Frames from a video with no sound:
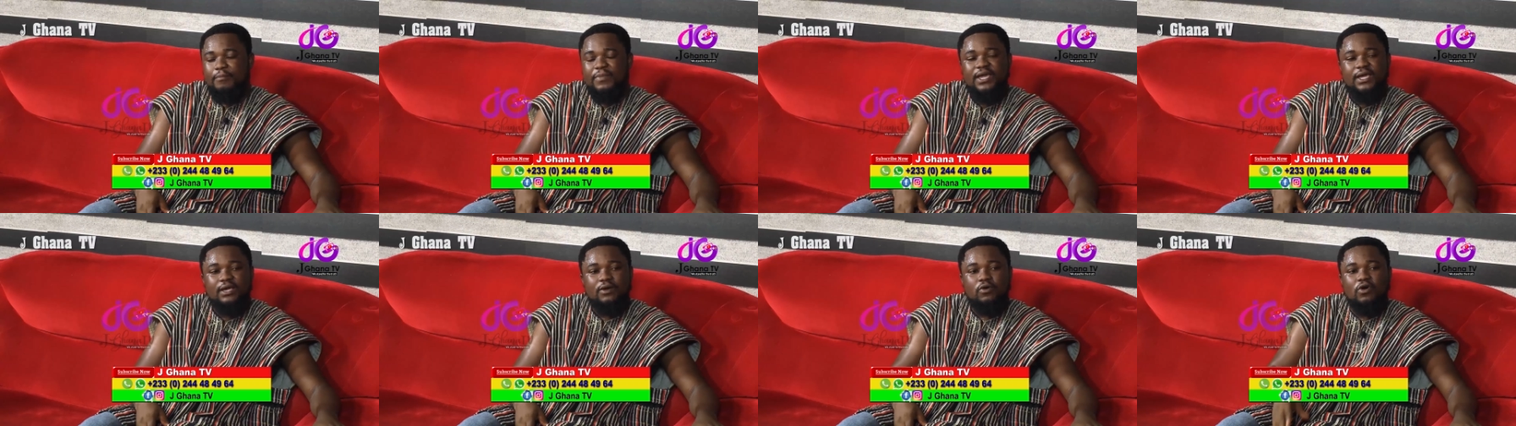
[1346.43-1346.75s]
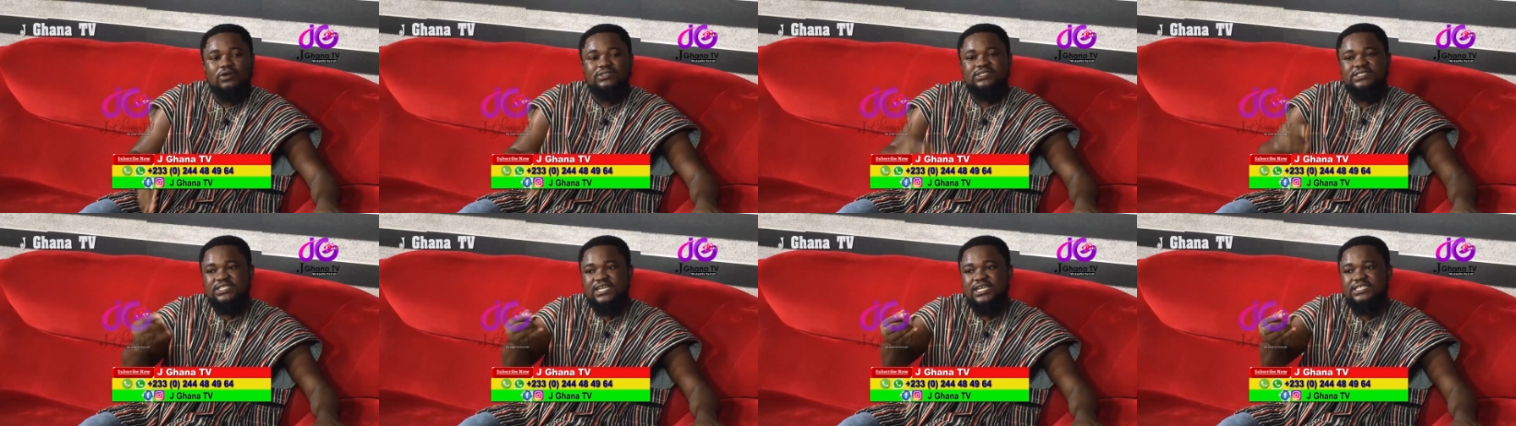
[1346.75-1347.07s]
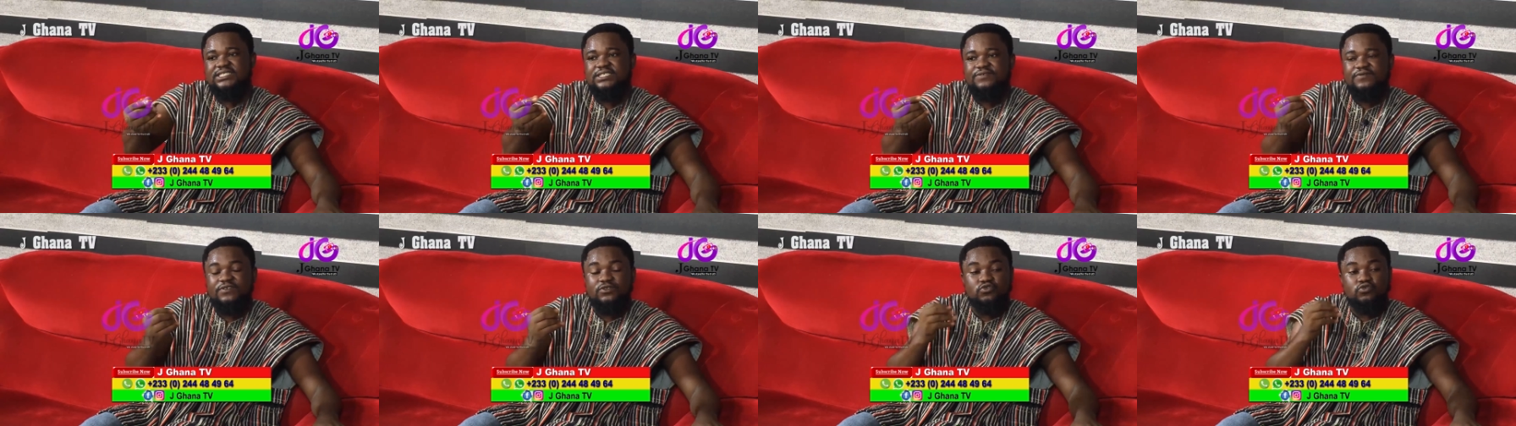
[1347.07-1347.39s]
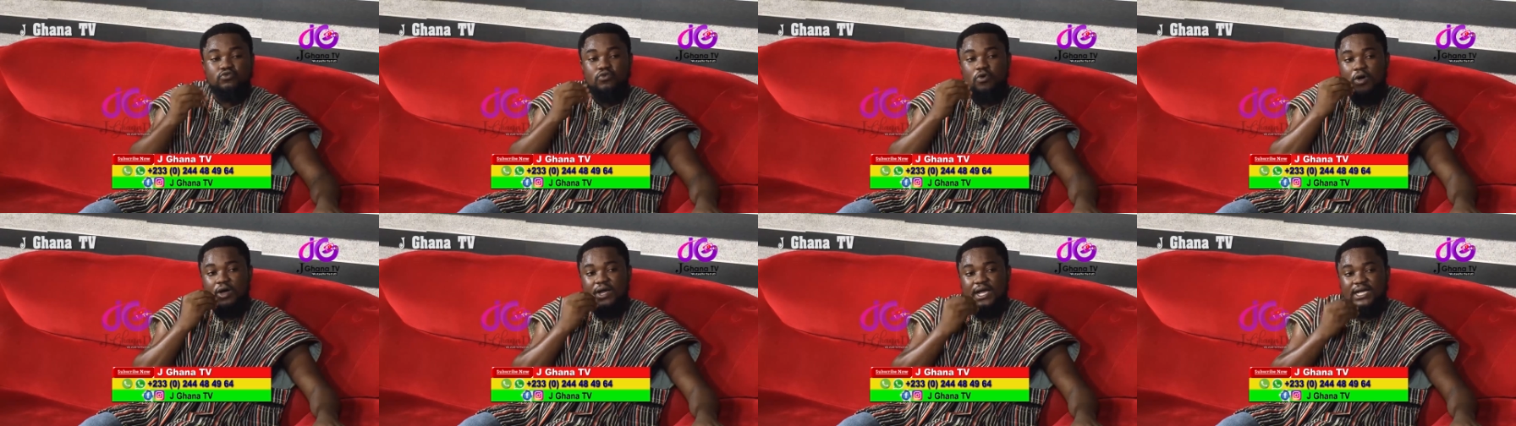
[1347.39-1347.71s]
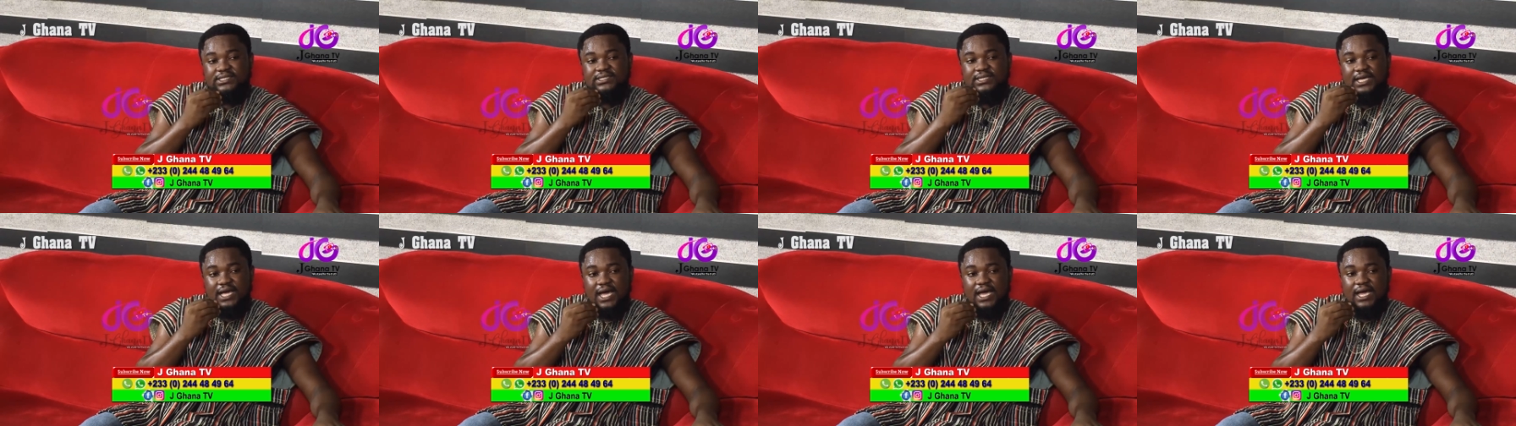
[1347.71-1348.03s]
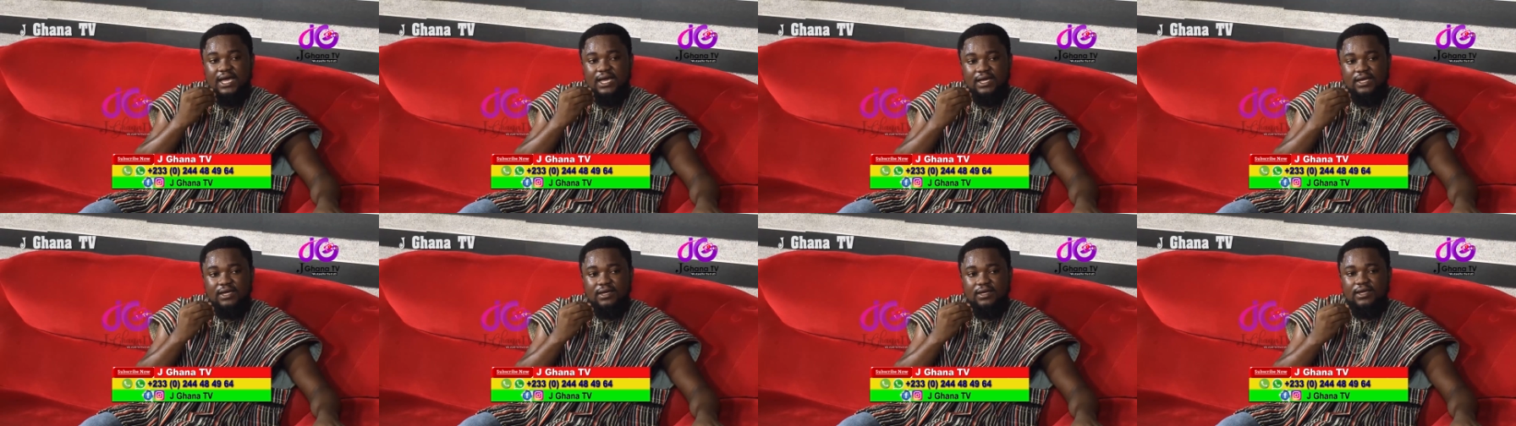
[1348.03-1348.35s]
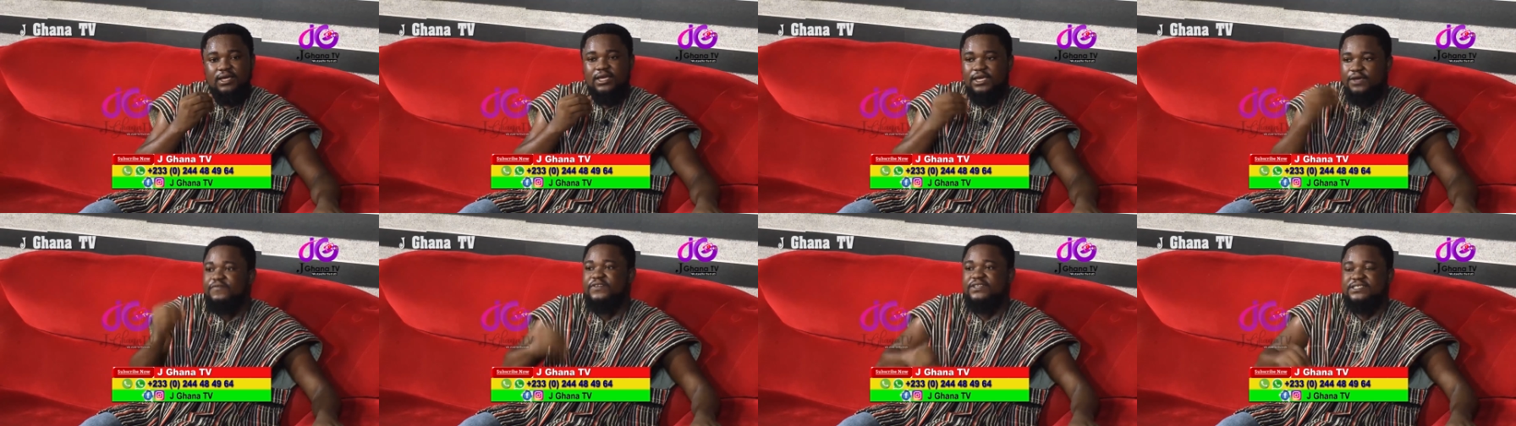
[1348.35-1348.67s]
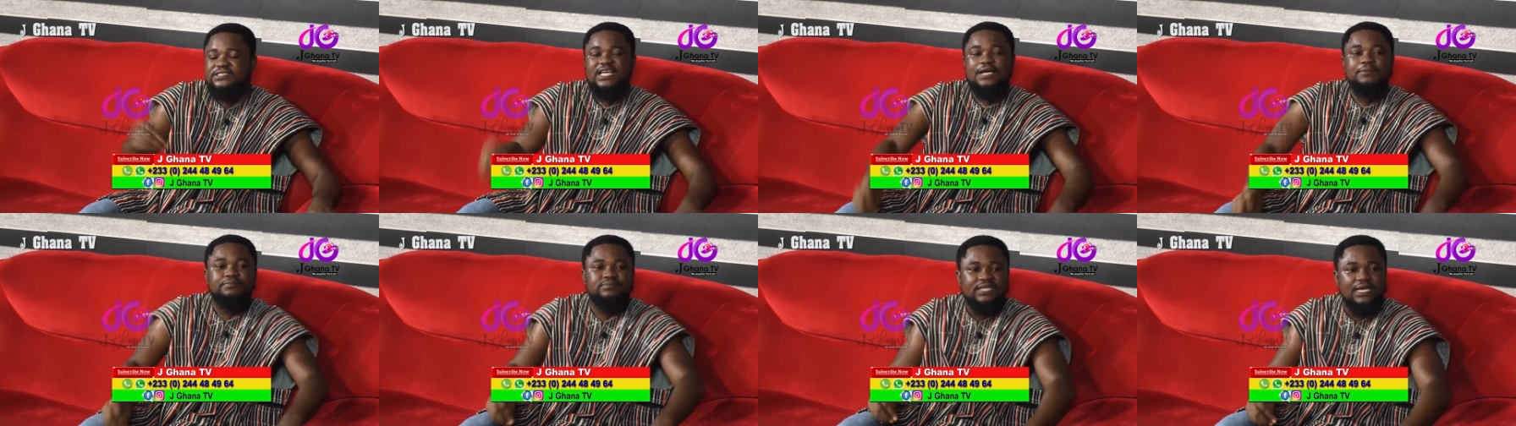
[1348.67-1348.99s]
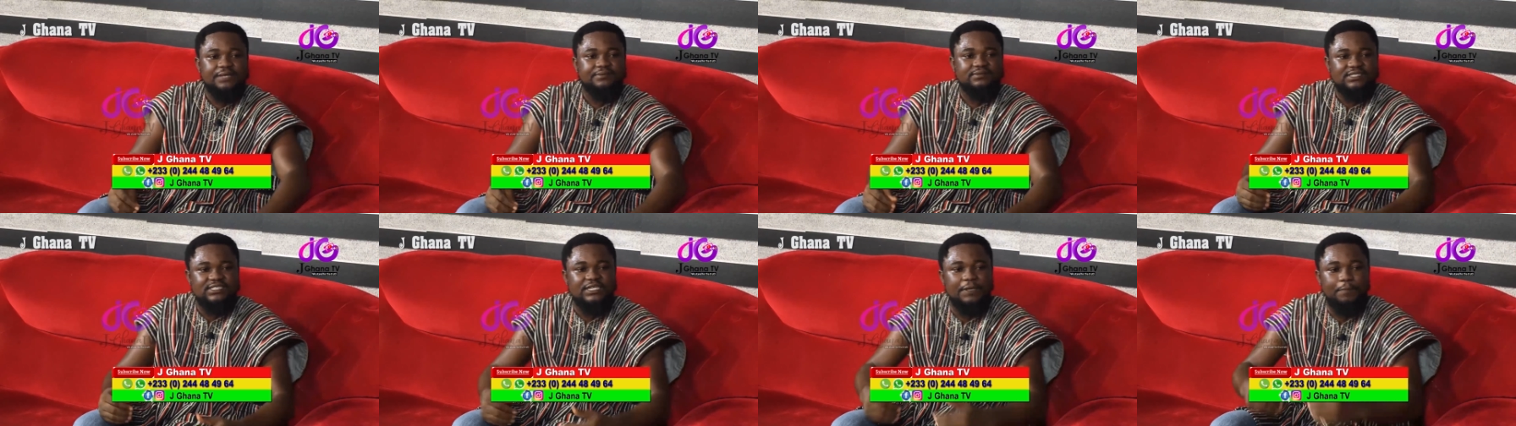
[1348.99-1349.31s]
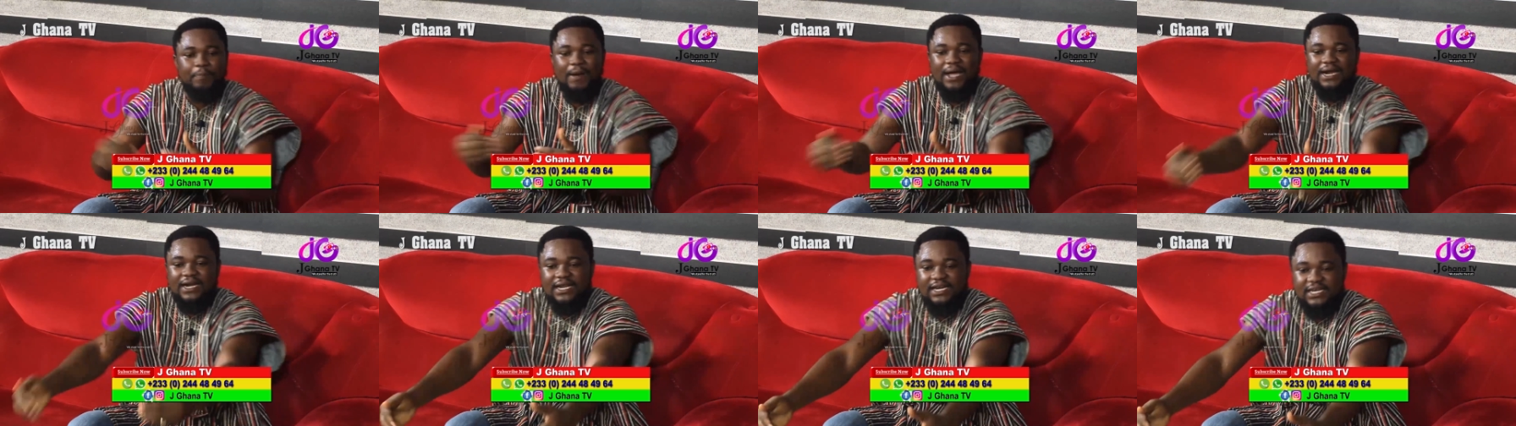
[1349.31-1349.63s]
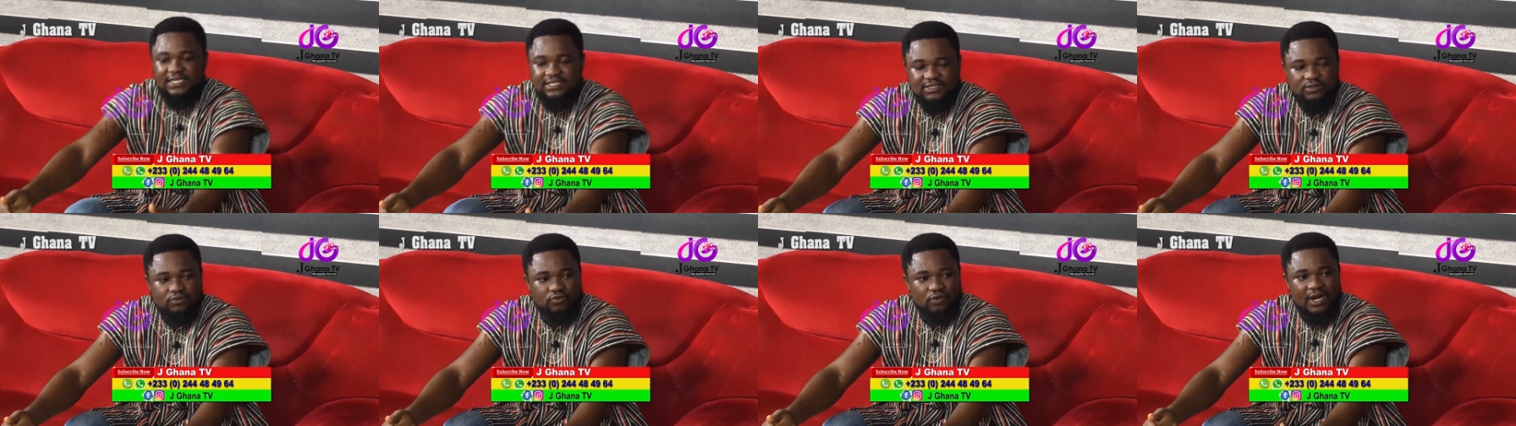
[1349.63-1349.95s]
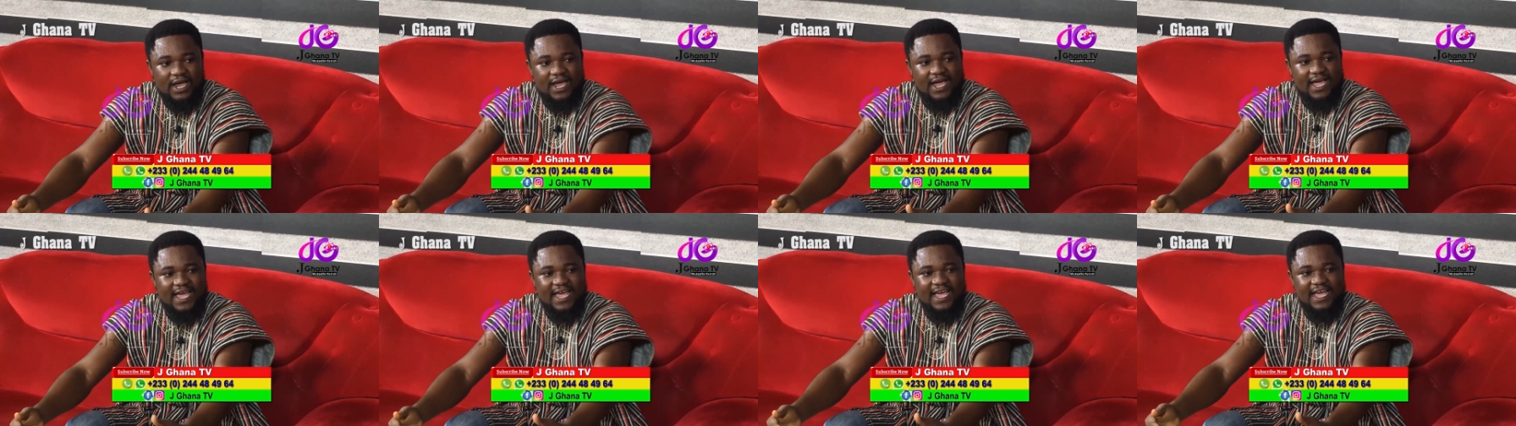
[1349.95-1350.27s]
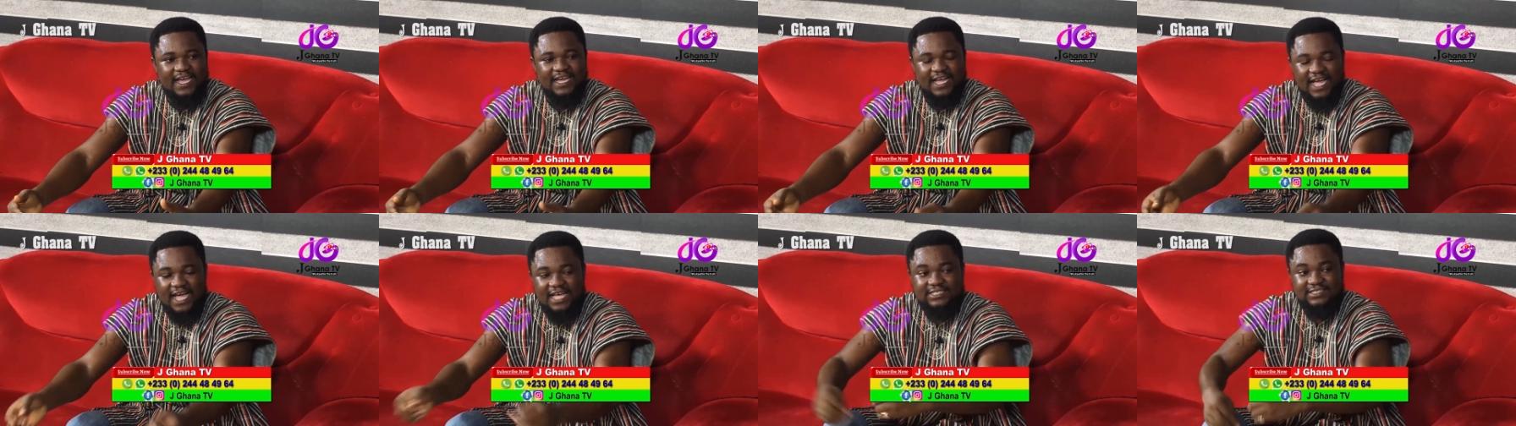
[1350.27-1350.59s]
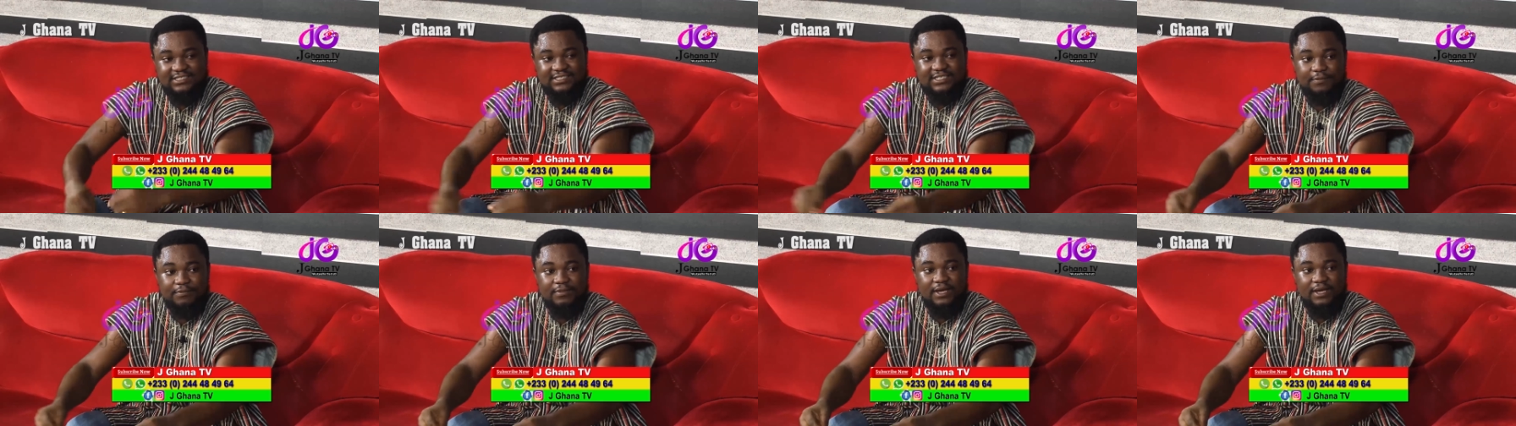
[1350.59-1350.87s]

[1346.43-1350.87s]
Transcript: me alternative so no kasa even sometimes ne panelists cry can say